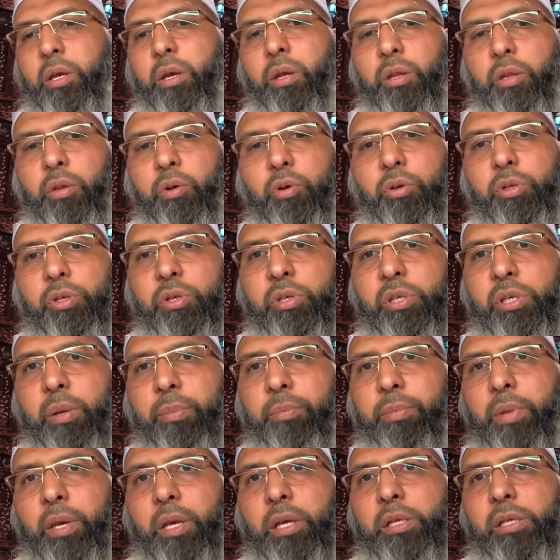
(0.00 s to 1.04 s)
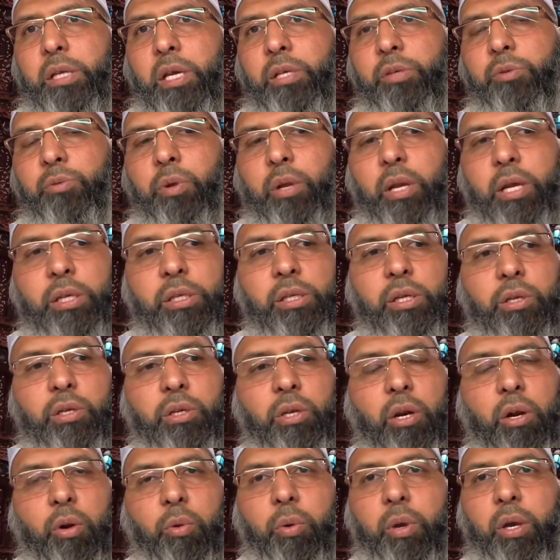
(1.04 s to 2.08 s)
Those are some things as relates to
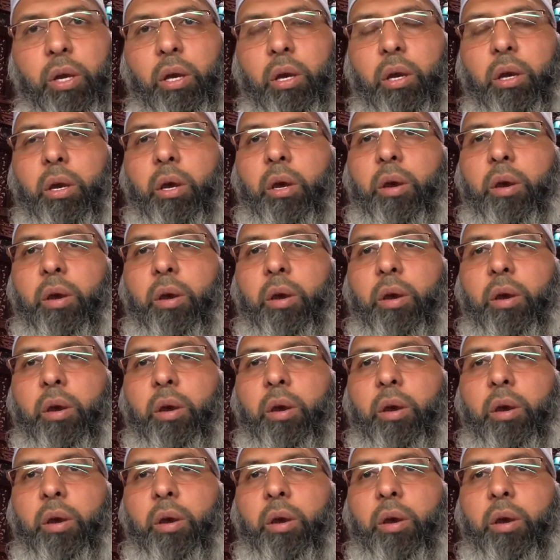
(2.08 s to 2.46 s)
Tarawih.